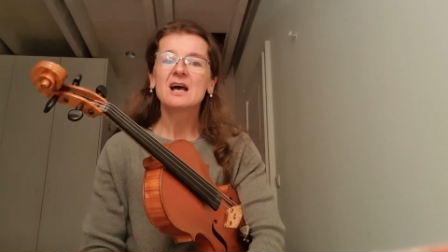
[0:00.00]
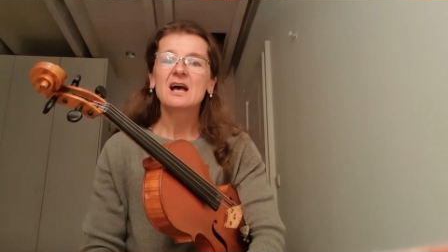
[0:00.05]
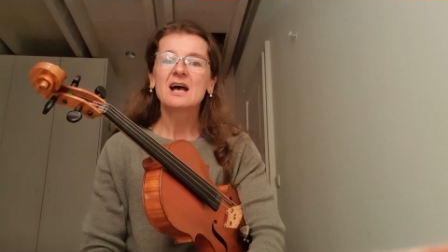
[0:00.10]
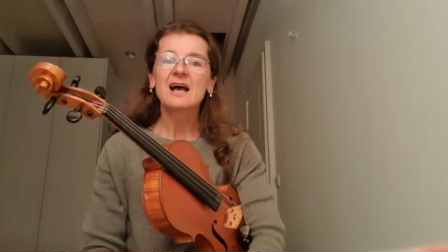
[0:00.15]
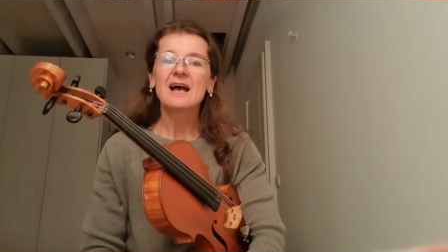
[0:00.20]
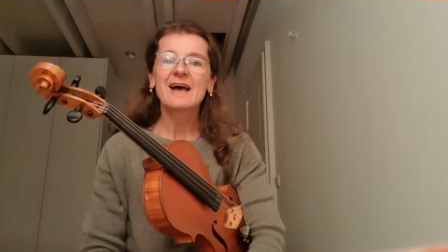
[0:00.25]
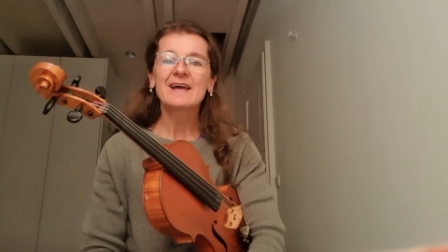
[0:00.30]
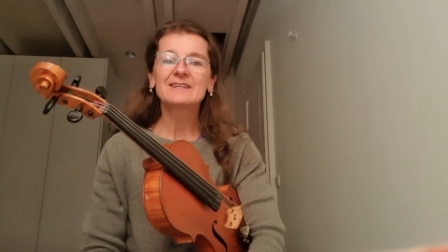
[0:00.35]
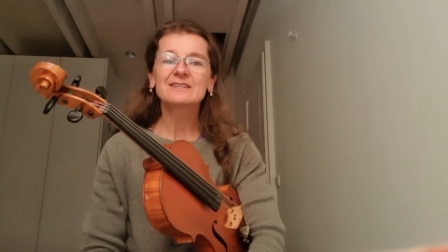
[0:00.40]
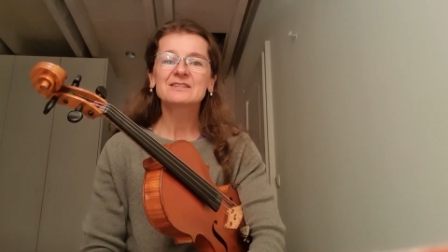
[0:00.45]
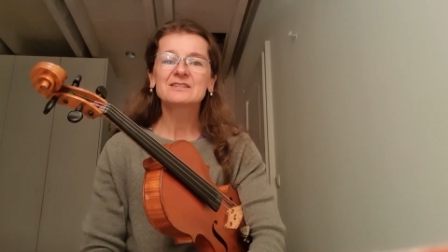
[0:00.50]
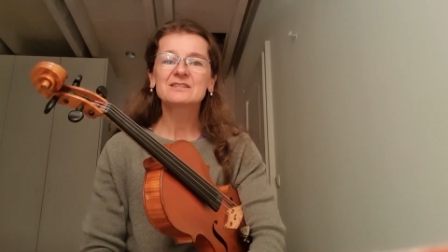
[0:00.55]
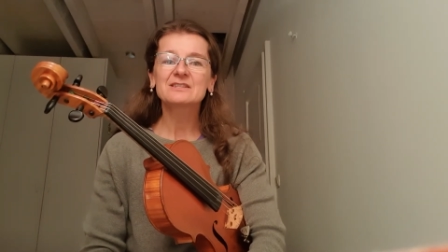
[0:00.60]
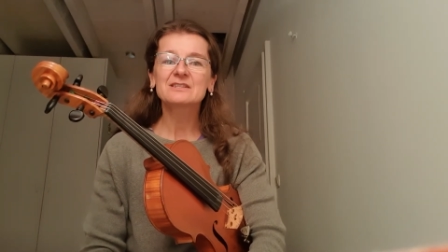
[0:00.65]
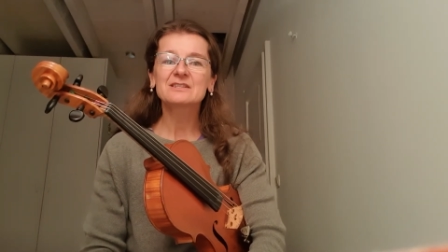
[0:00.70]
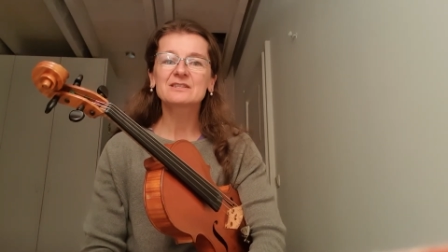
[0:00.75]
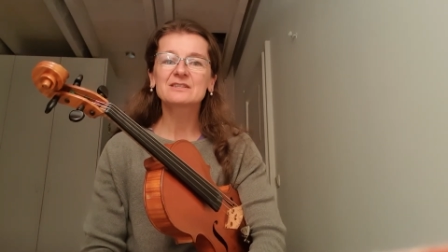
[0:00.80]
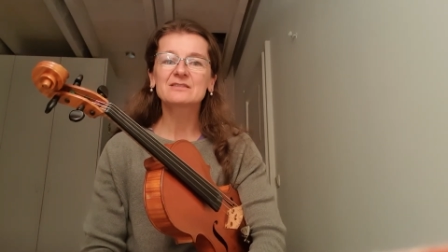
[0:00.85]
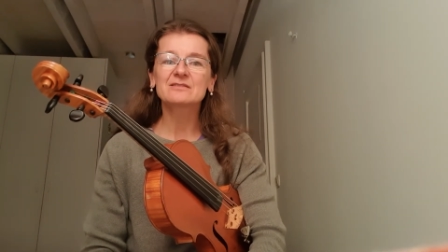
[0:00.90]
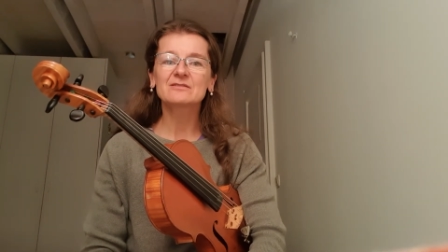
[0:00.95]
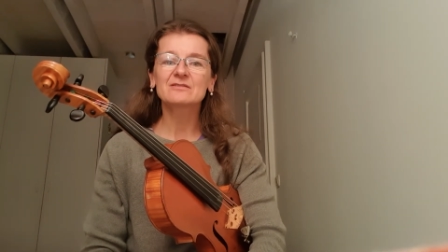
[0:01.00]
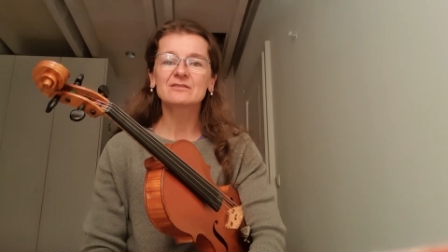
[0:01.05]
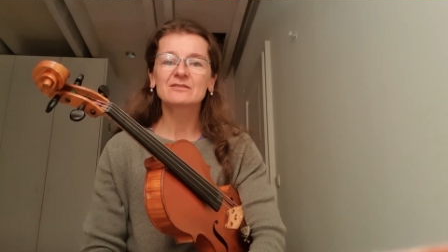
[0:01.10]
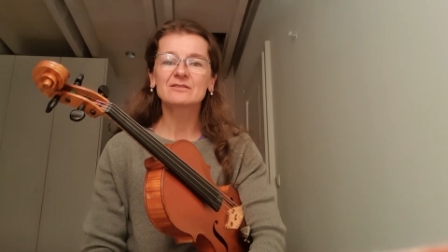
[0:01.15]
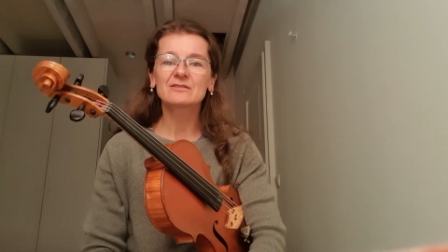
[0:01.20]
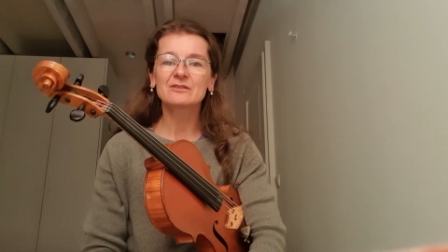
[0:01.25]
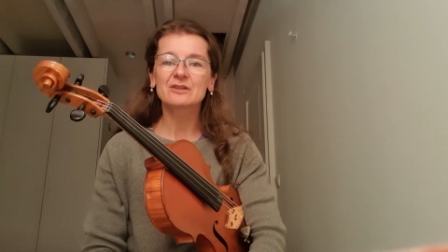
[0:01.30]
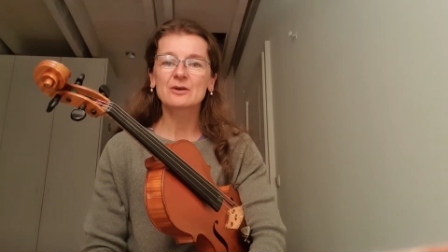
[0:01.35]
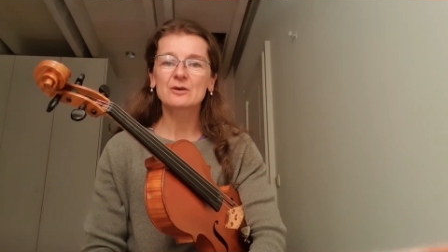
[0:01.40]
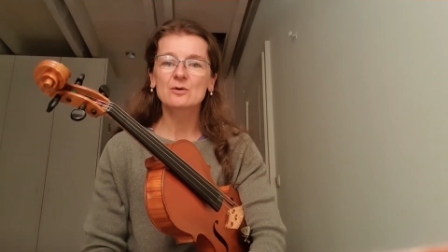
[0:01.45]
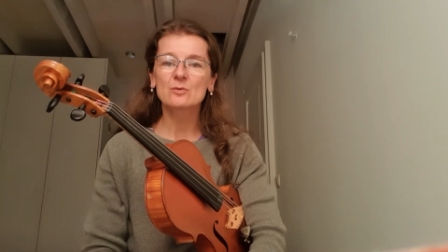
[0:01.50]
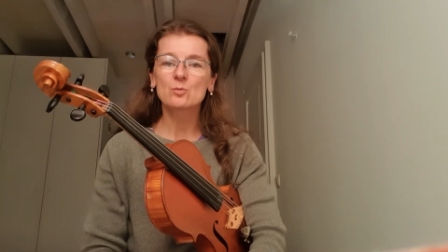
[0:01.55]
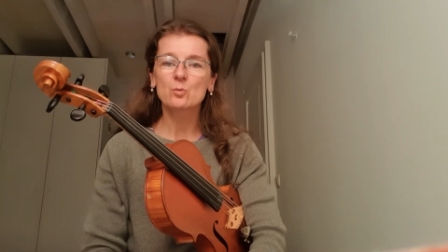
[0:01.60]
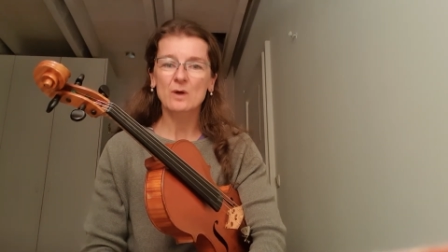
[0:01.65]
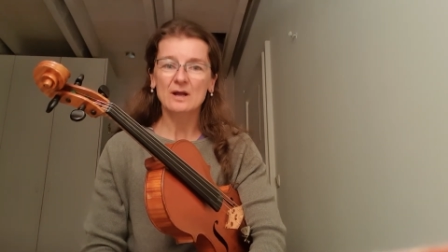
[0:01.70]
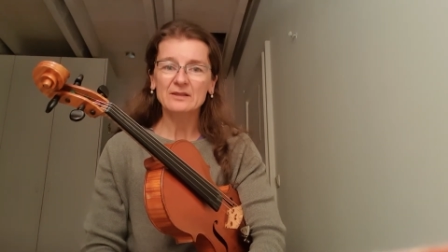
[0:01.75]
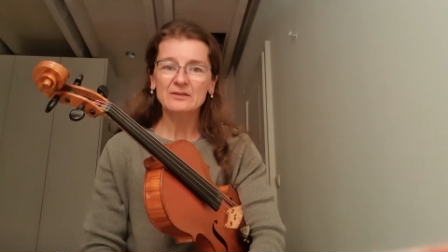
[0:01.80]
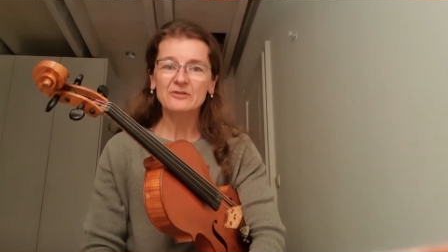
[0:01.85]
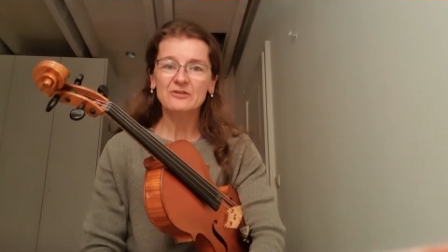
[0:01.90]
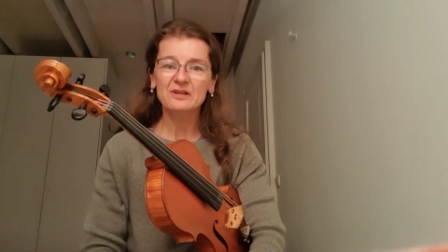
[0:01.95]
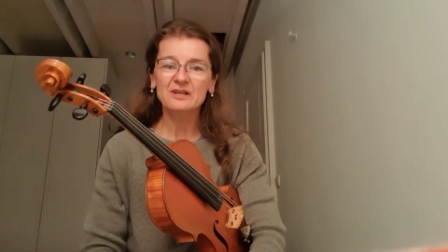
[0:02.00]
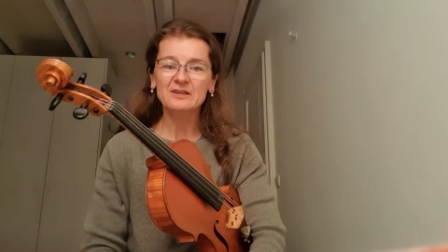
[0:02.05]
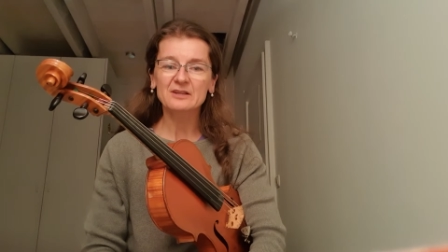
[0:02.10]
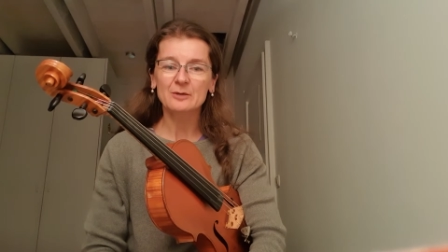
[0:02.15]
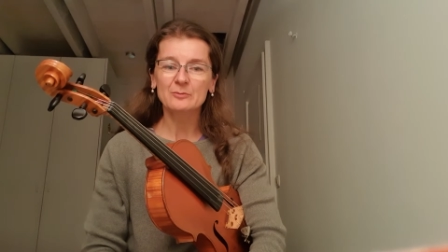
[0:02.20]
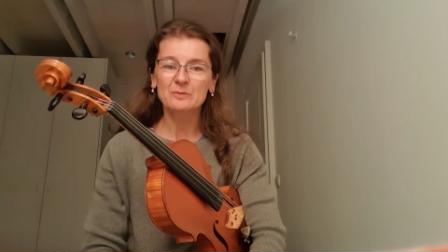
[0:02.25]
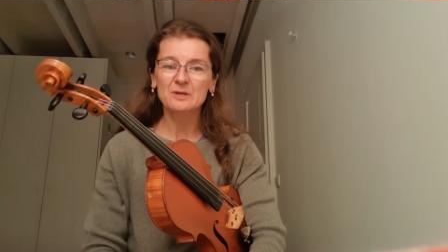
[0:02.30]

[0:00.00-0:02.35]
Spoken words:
And the one thing that